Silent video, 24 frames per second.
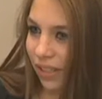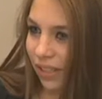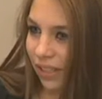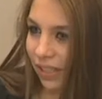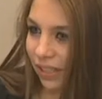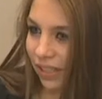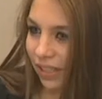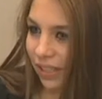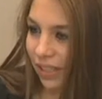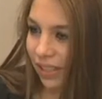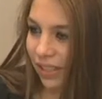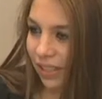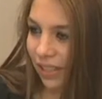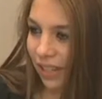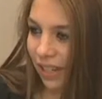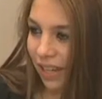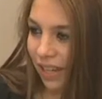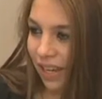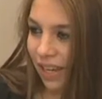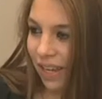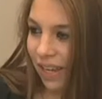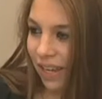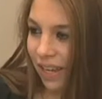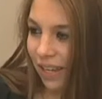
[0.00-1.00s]
There's
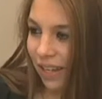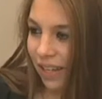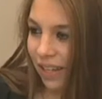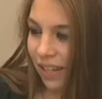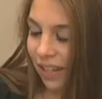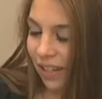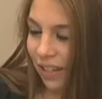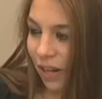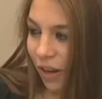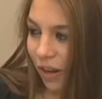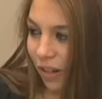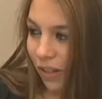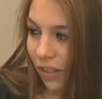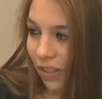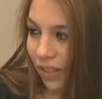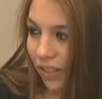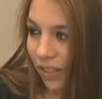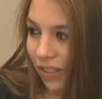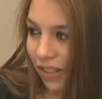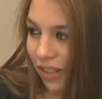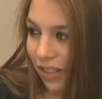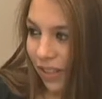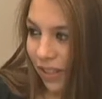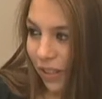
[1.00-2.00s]
not
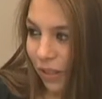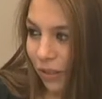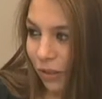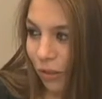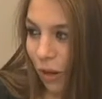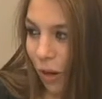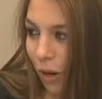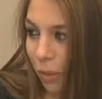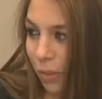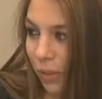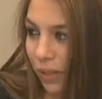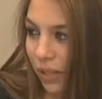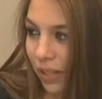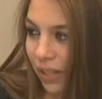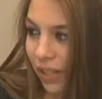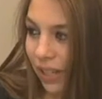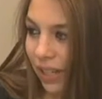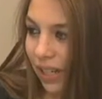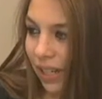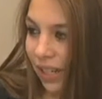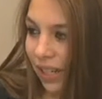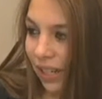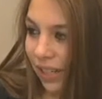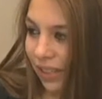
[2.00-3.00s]
any
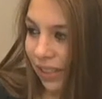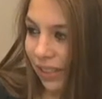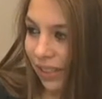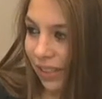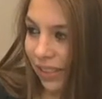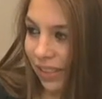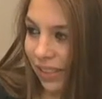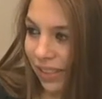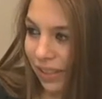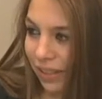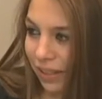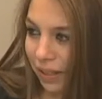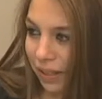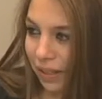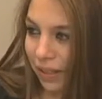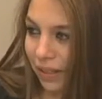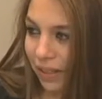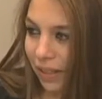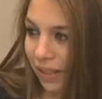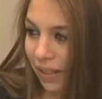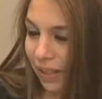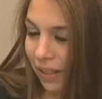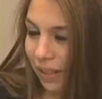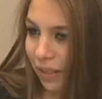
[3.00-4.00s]
drama and
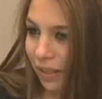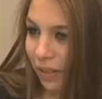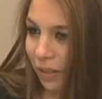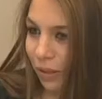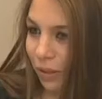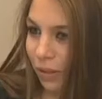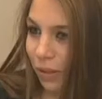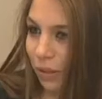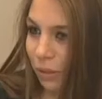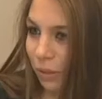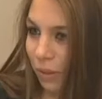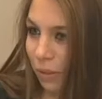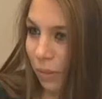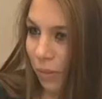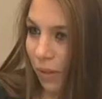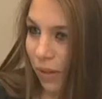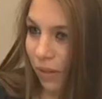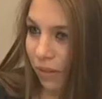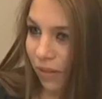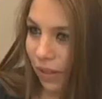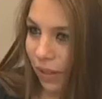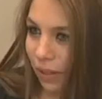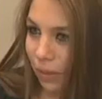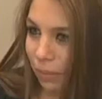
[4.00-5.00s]
like I get closer with
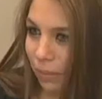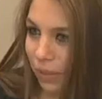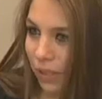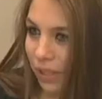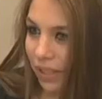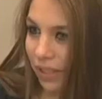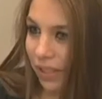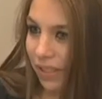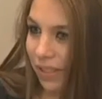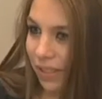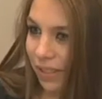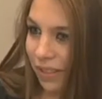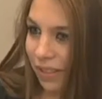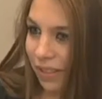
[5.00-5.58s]
my family.